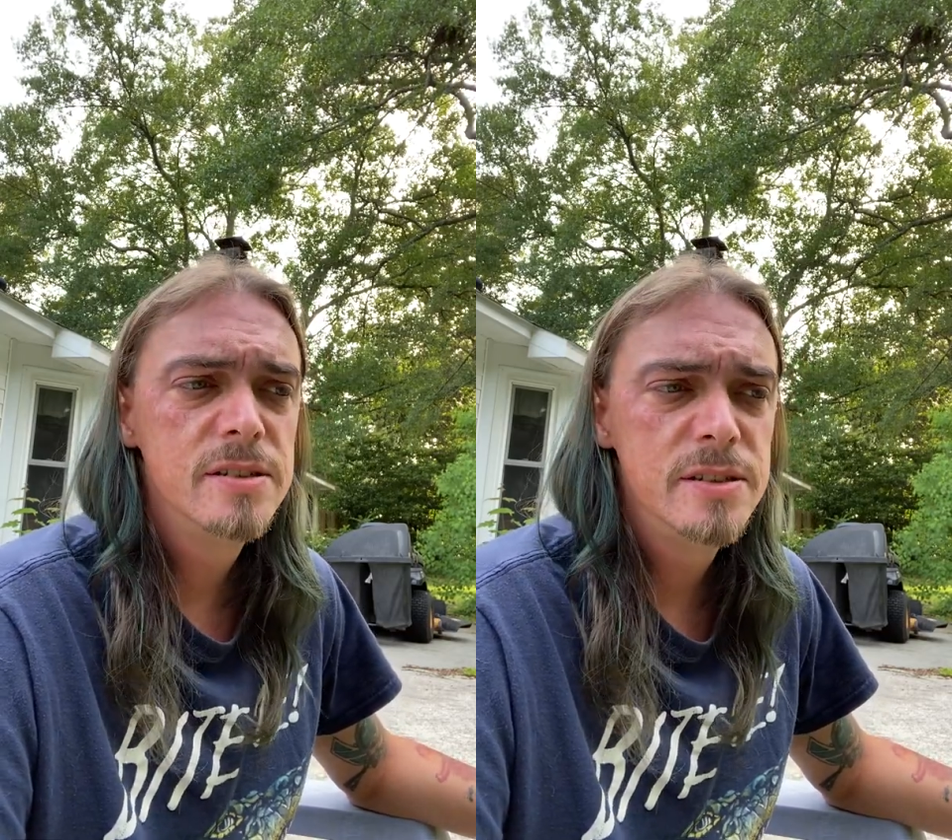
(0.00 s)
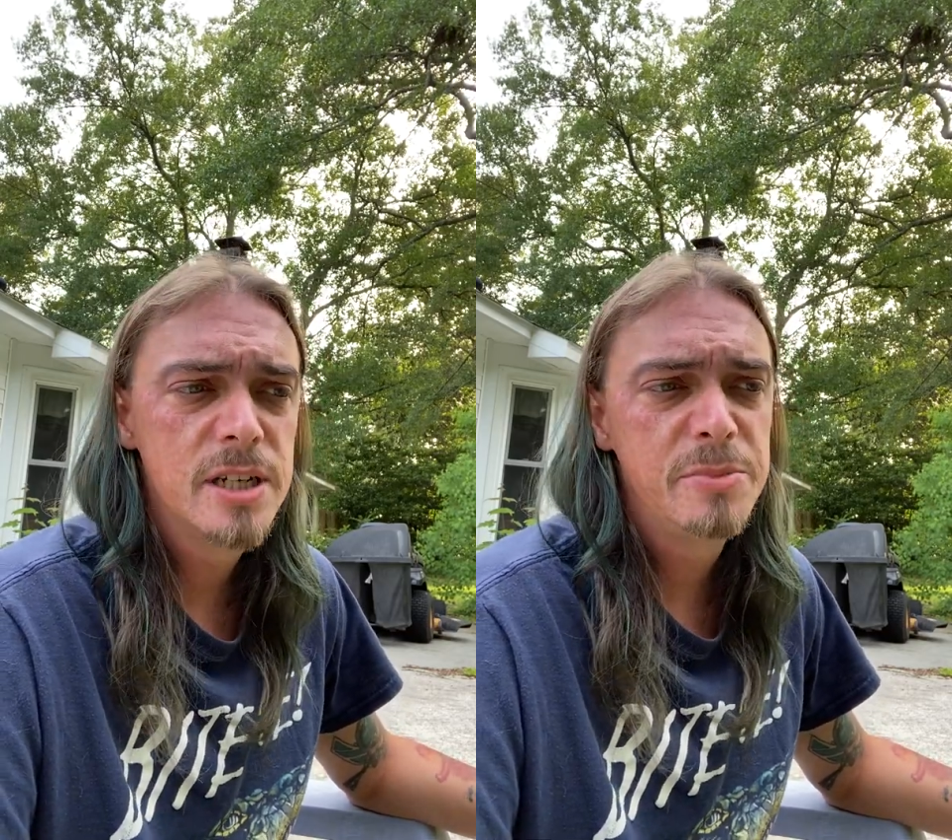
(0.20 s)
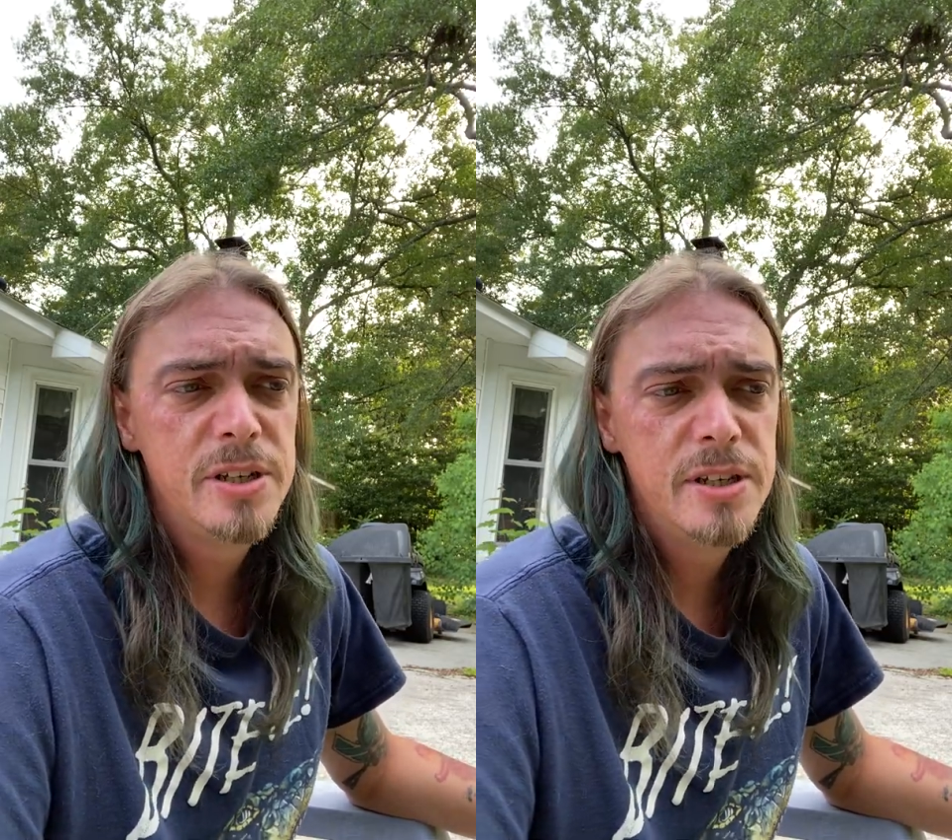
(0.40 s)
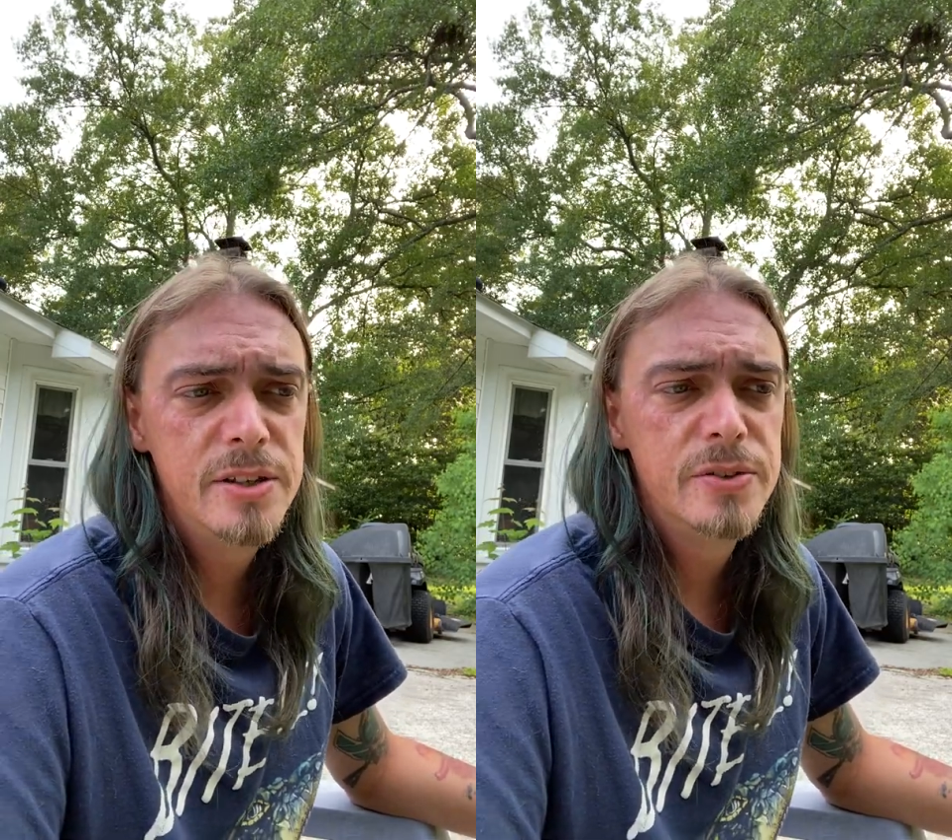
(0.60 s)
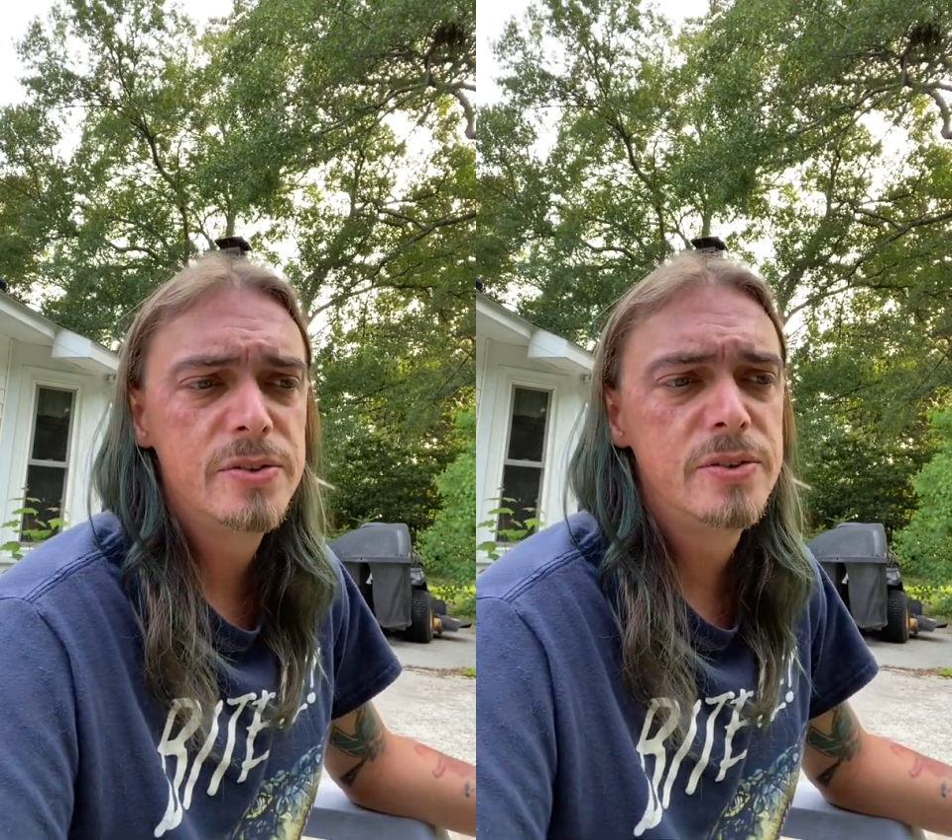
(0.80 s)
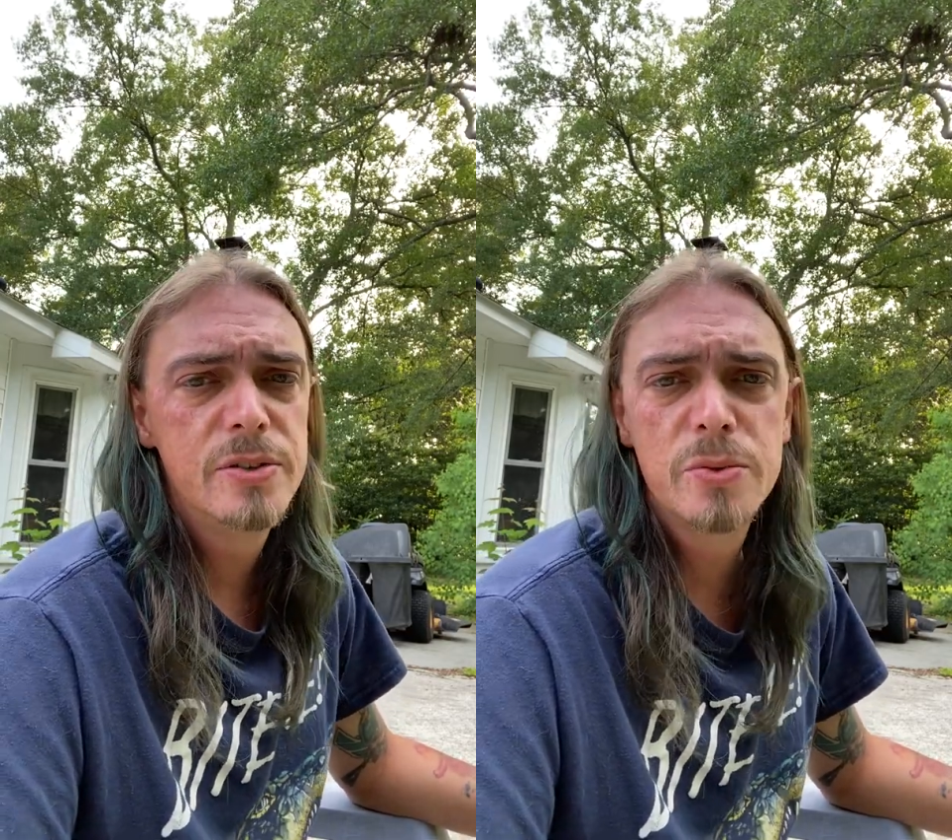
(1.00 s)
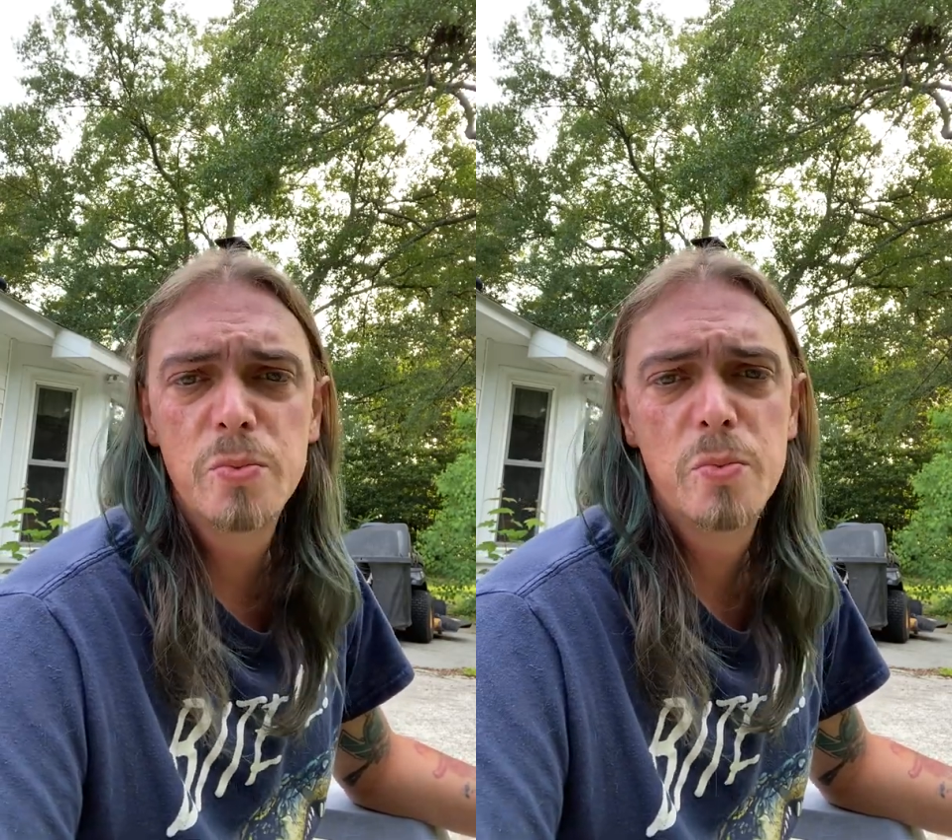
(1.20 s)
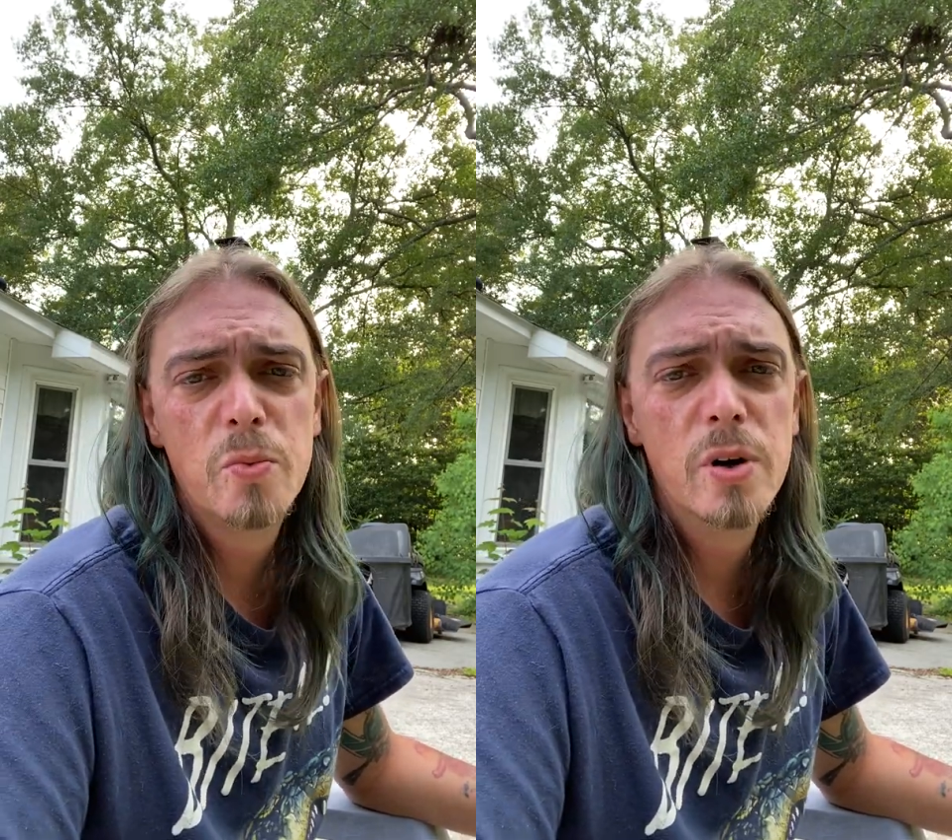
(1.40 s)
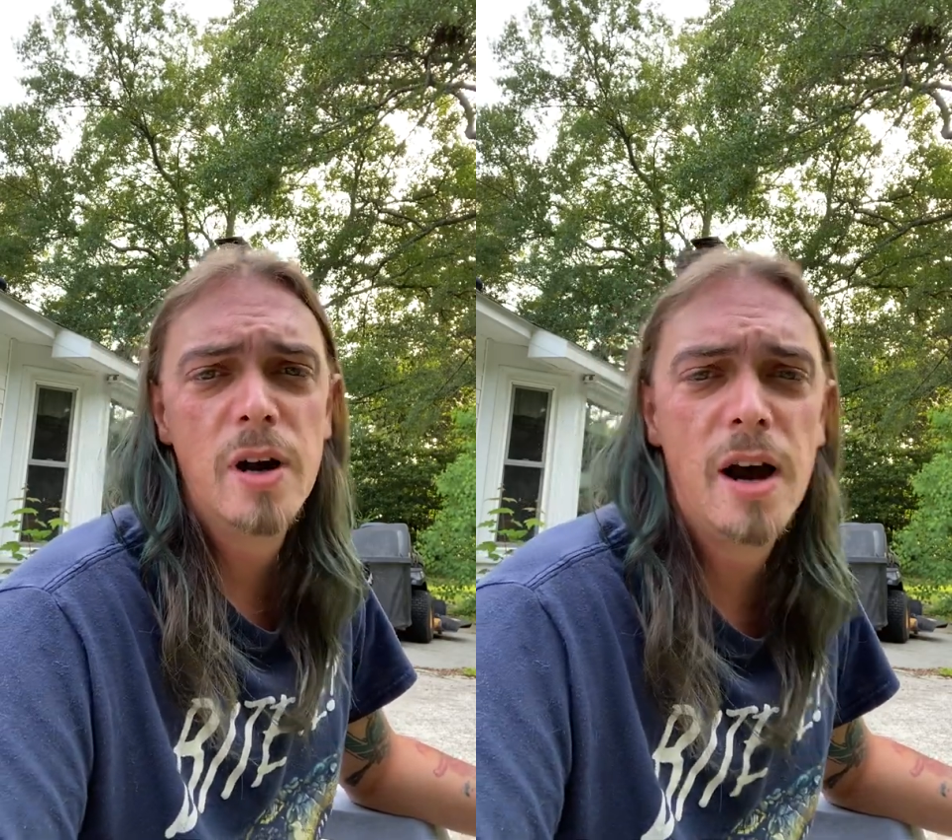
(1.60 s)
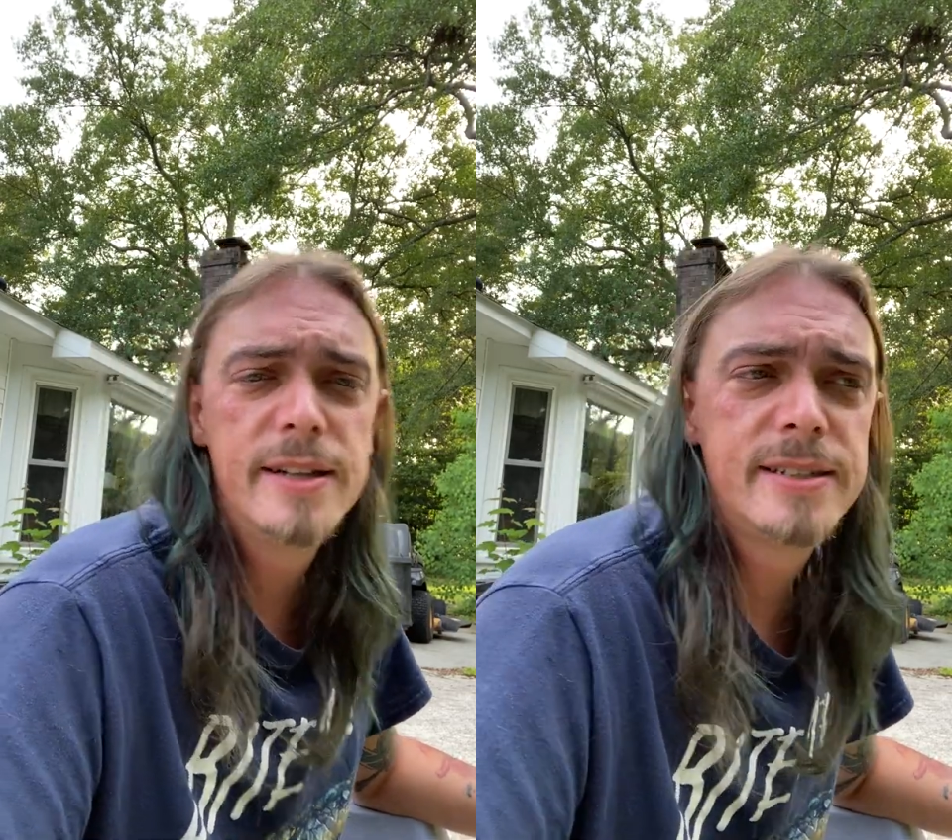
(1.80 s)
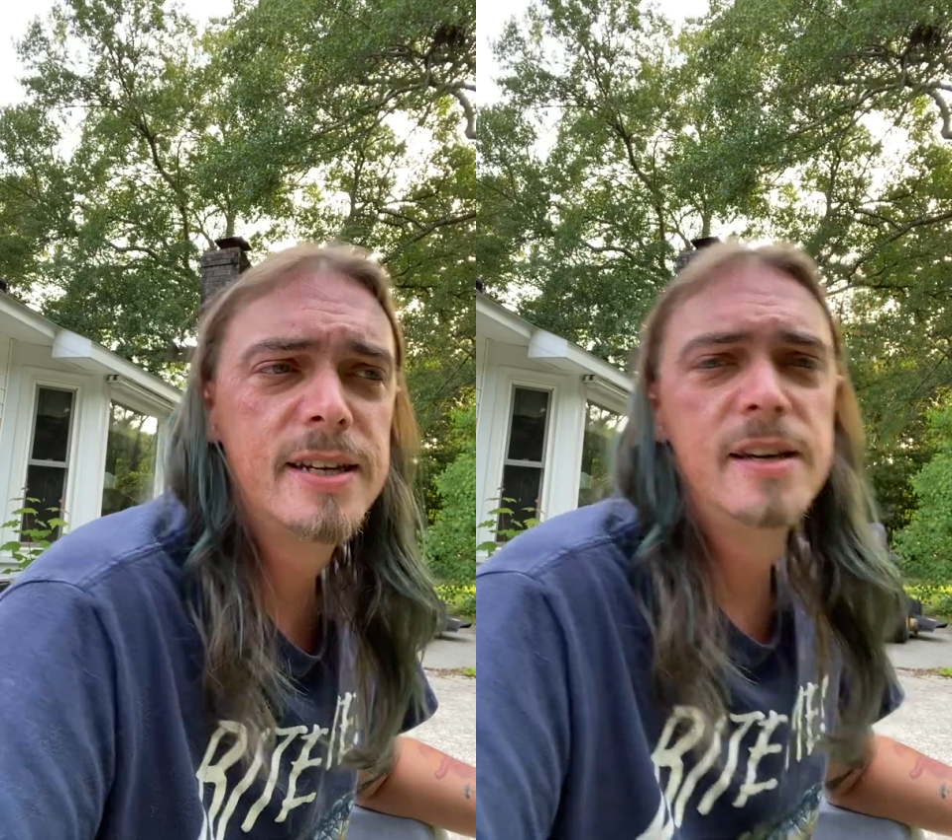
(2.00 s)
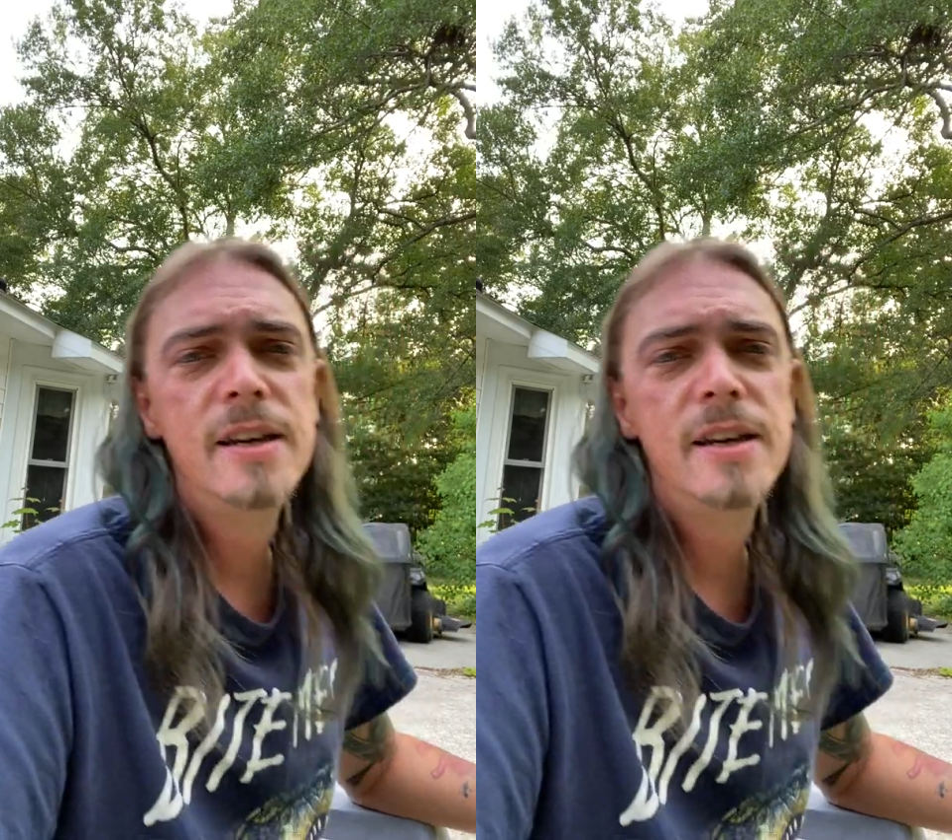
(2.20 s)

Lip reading: deputies just were not,